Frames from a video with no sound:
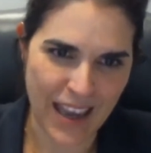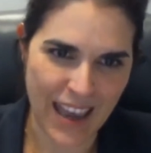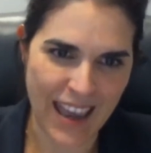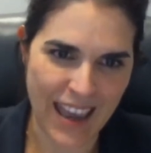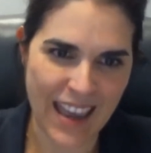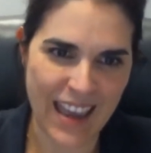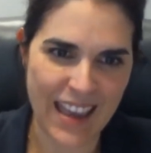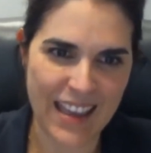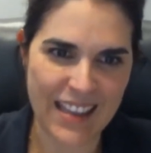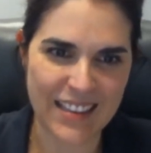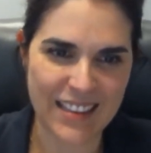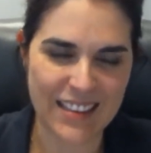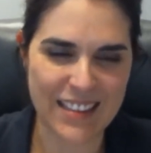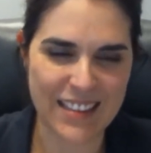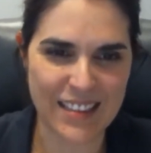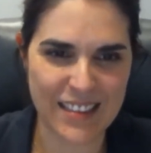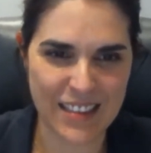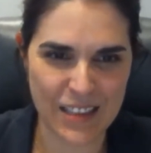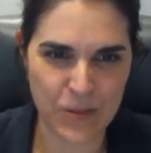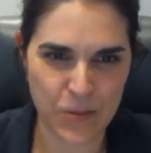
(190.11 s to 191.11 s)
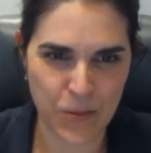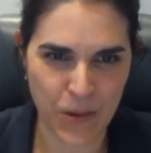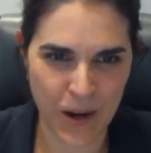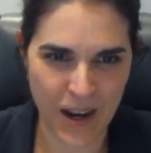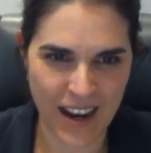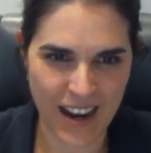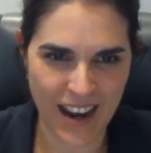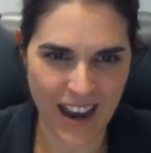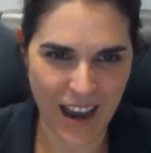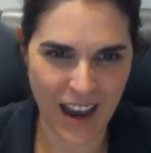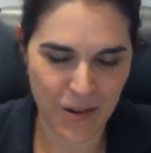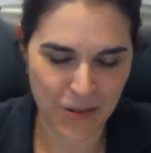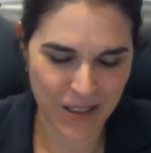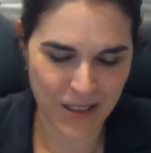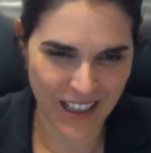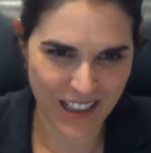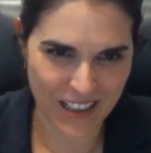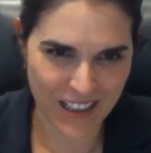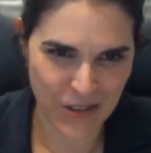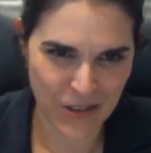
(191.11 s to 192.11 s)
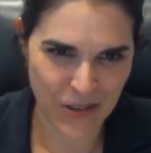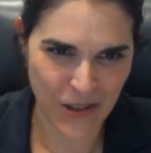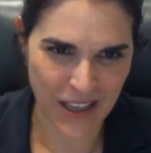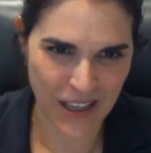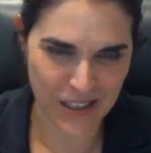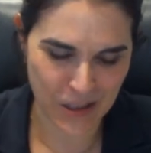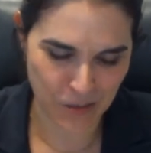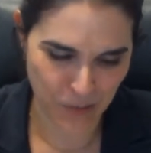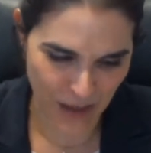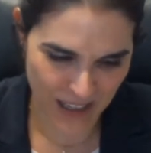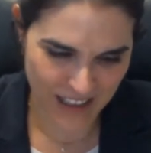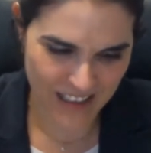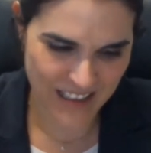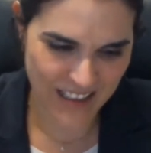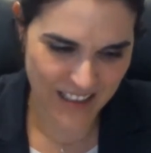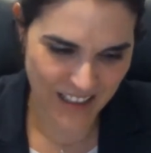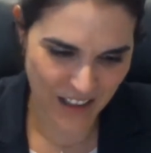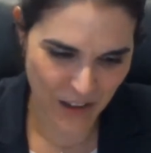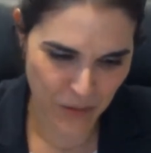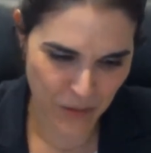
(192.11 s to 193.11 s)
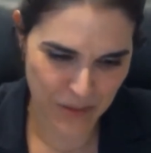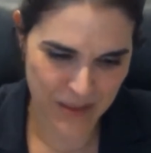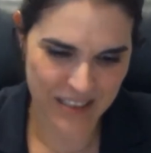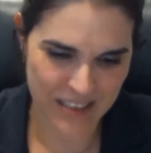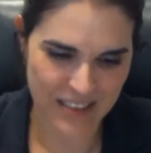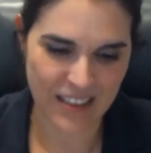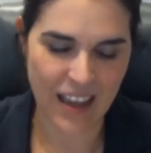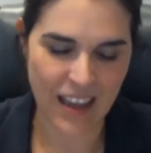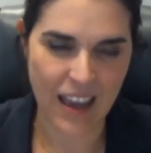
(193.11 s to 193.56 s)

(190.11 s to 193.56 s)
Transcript: and this is where I would like to expand a bit.